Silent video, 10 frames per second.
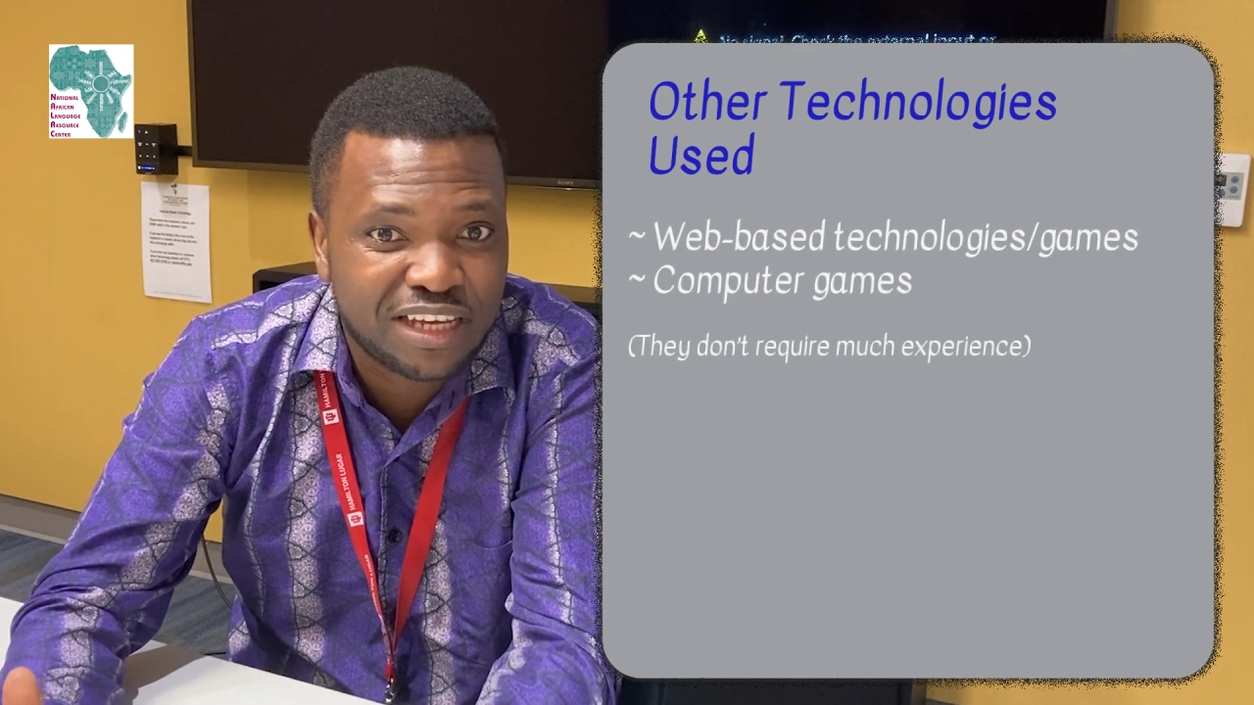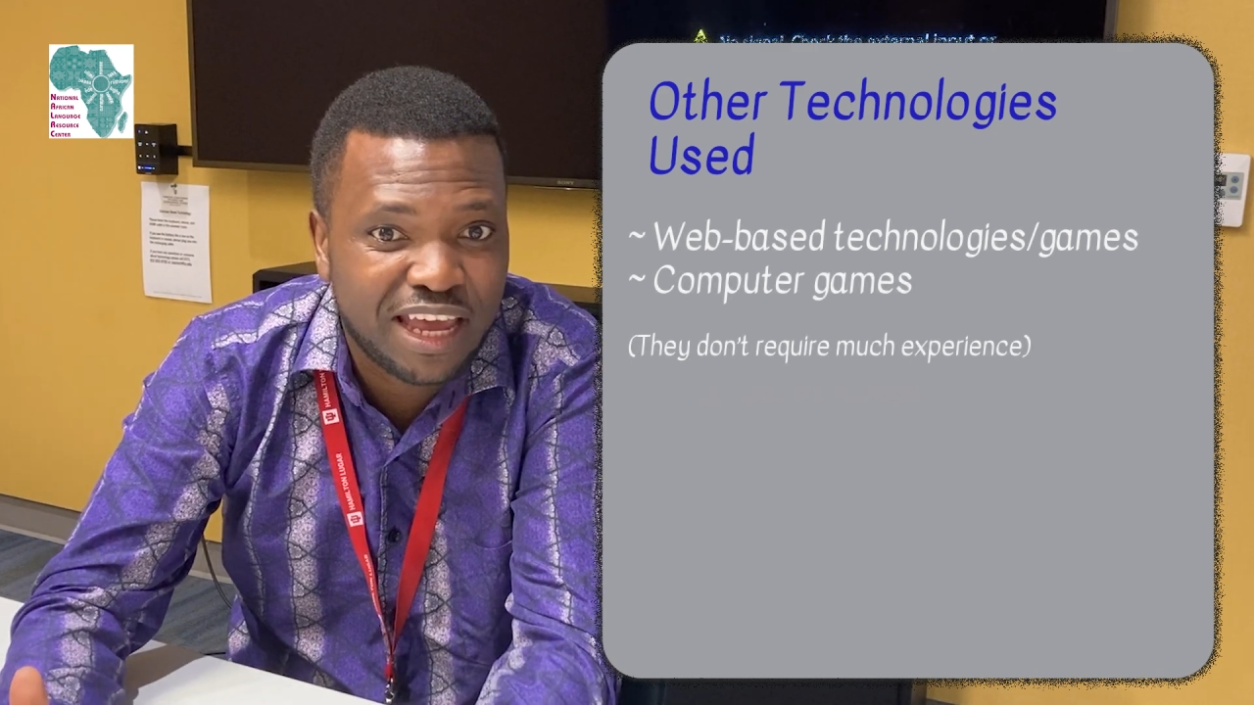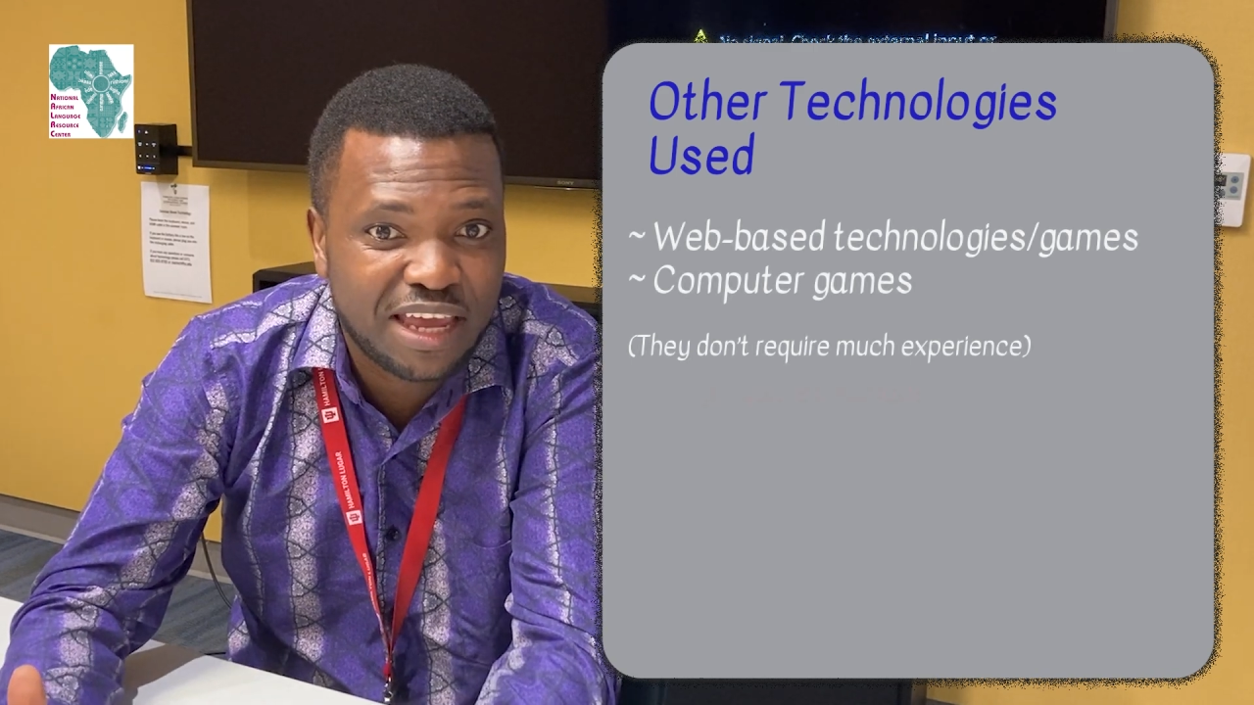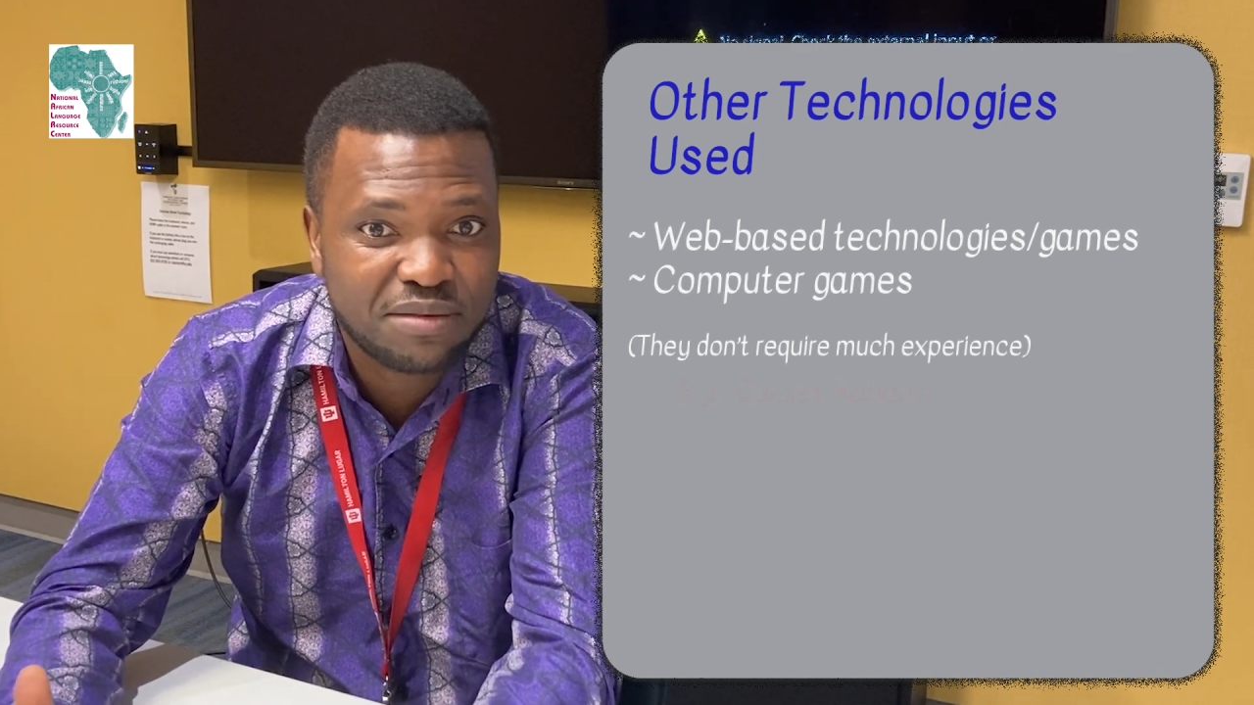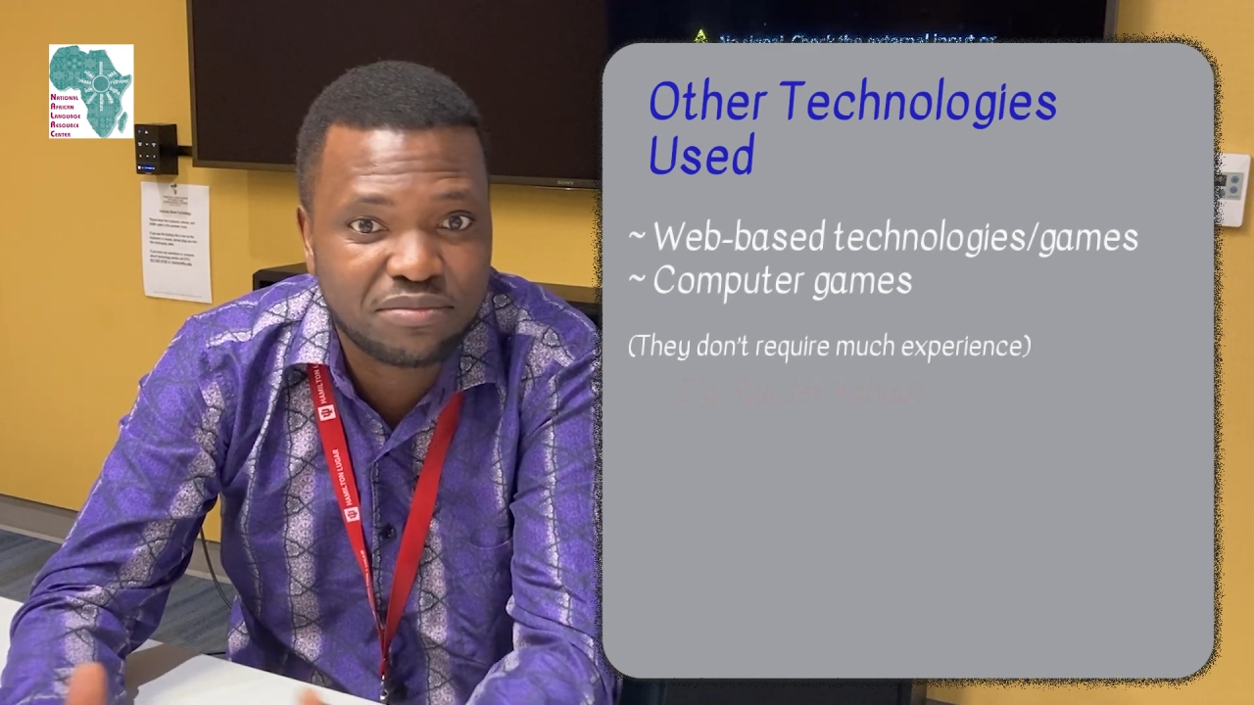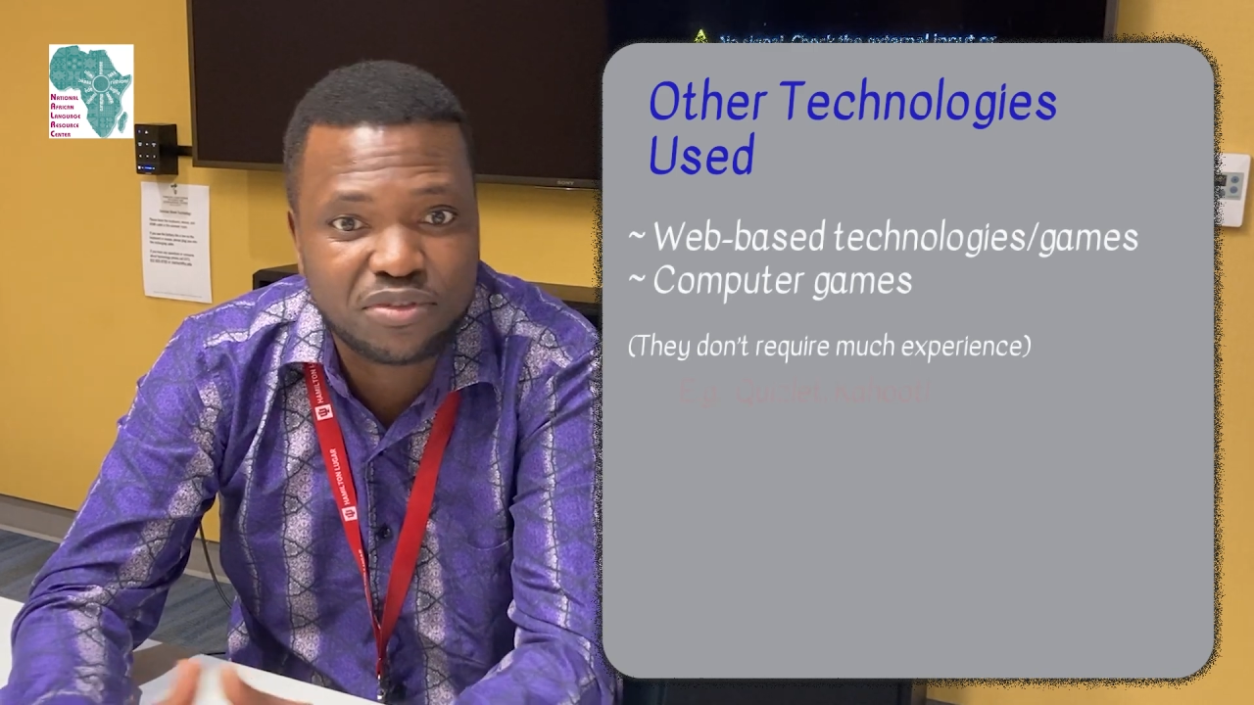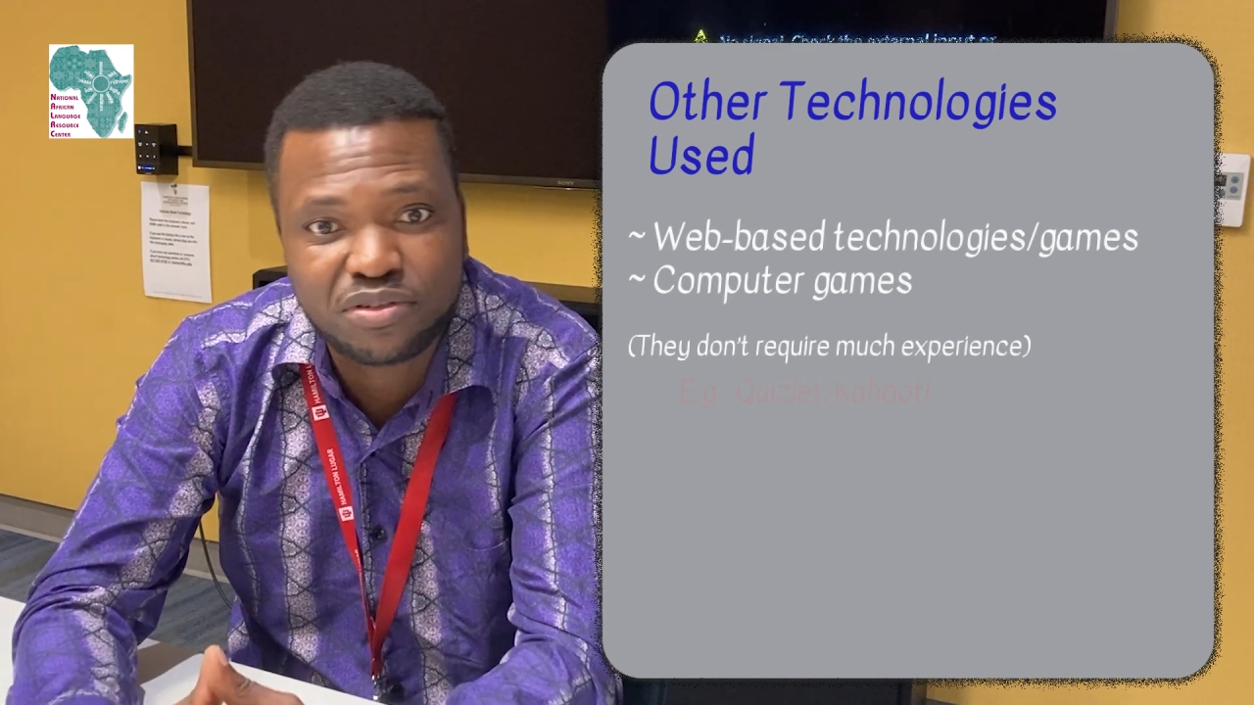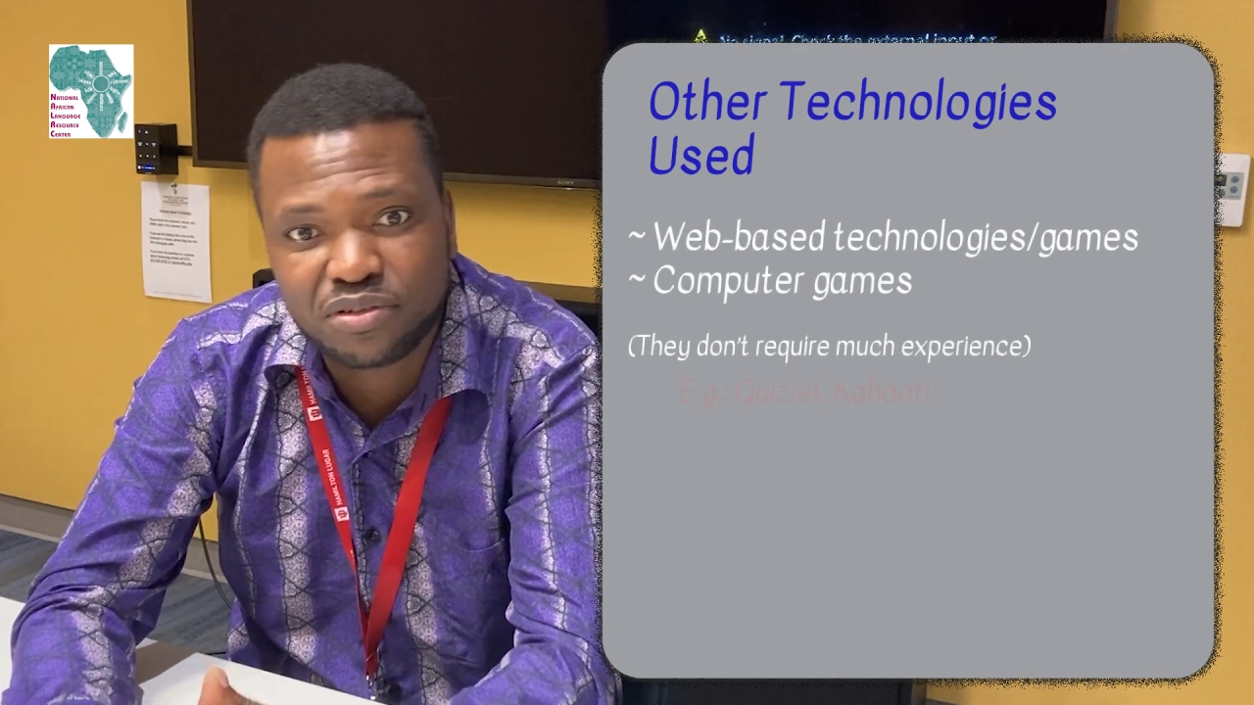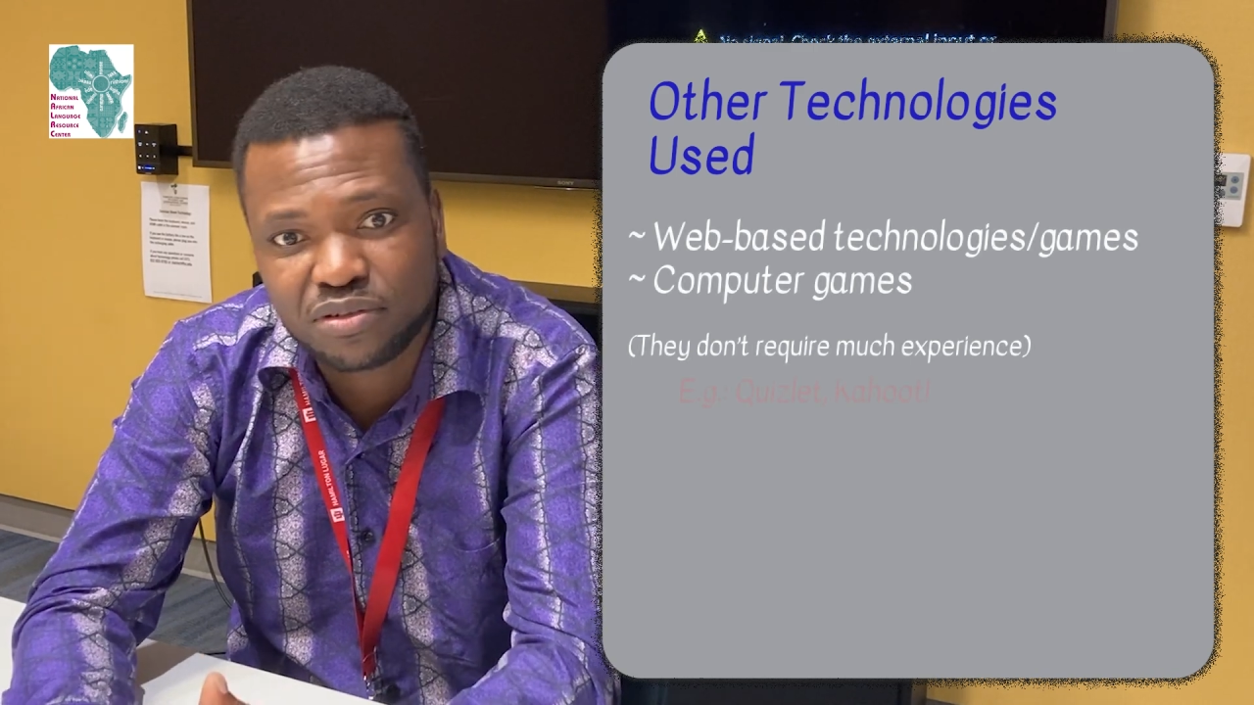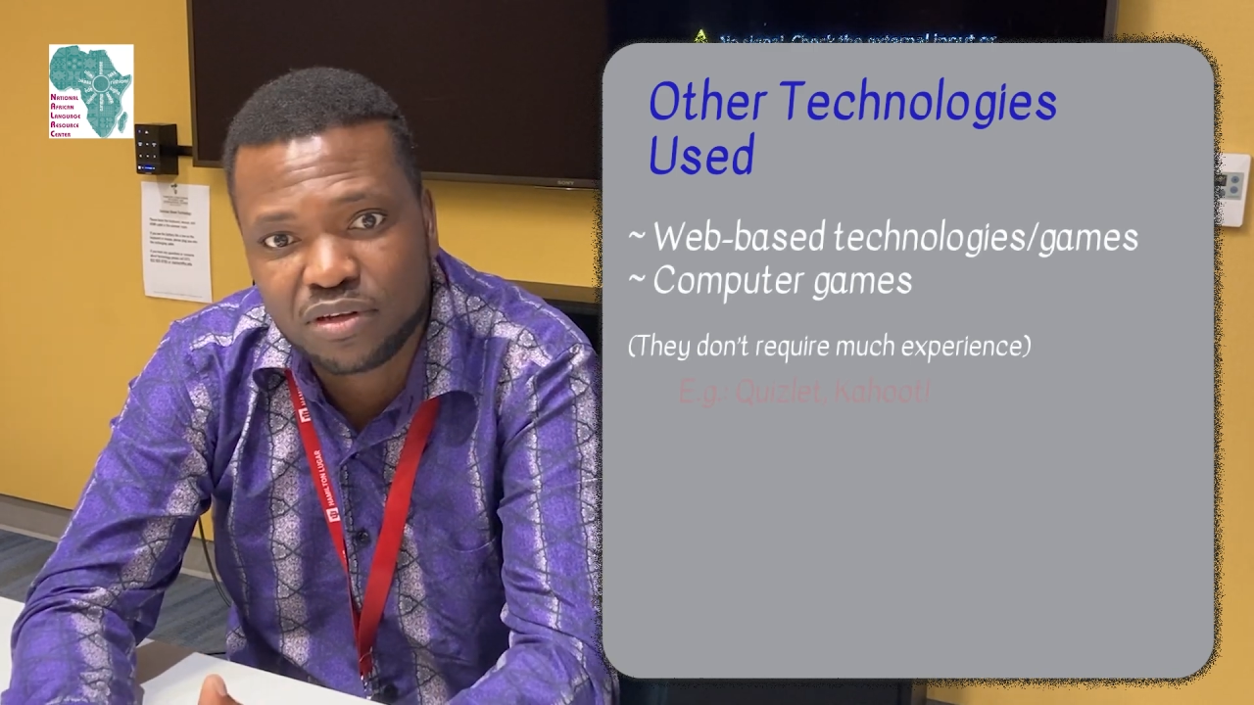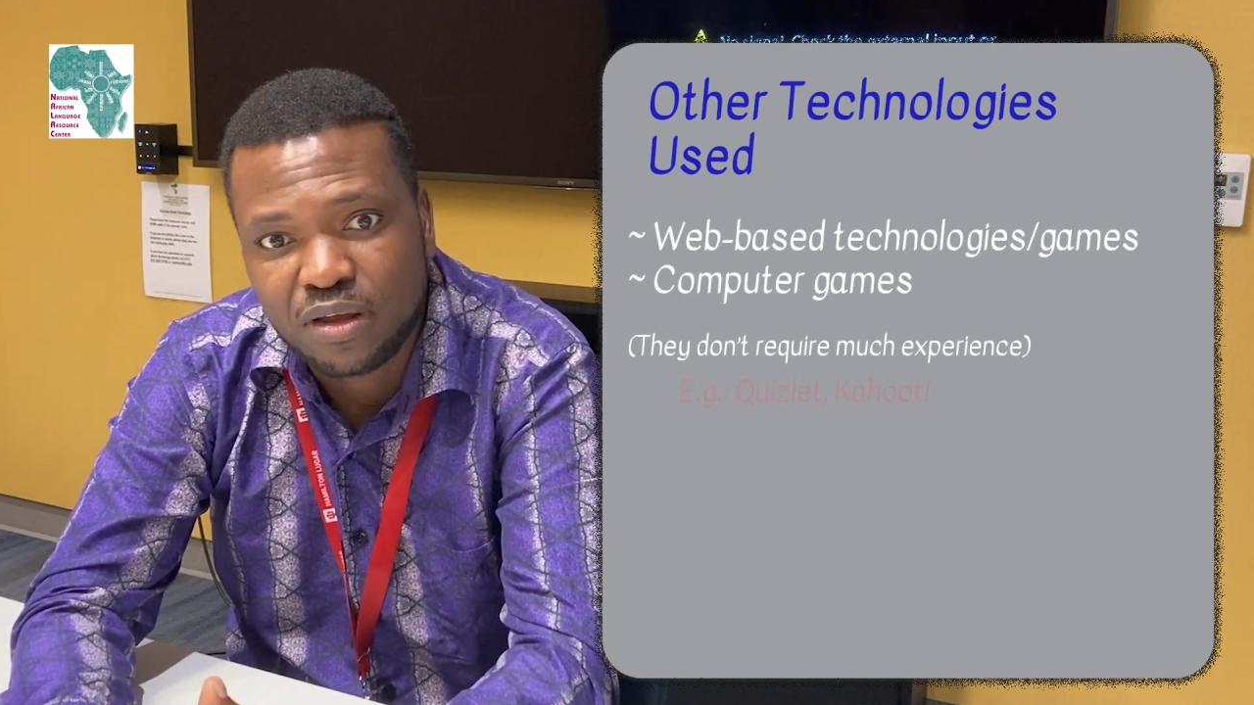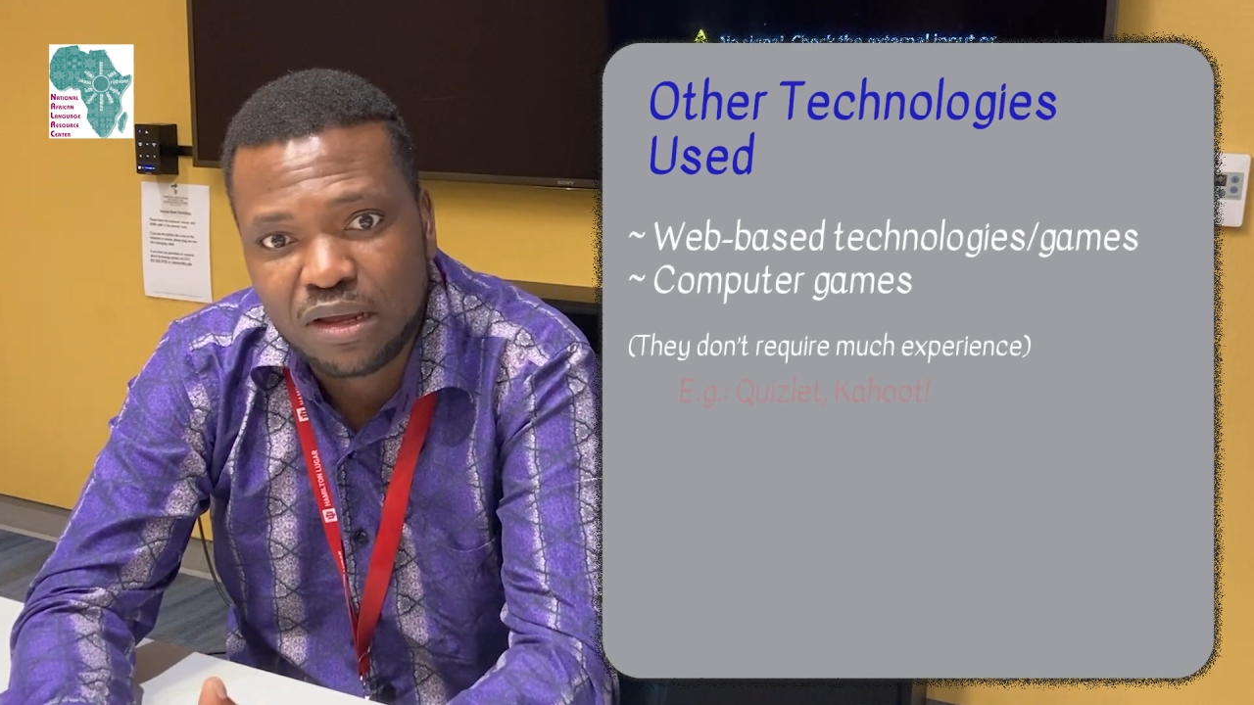games,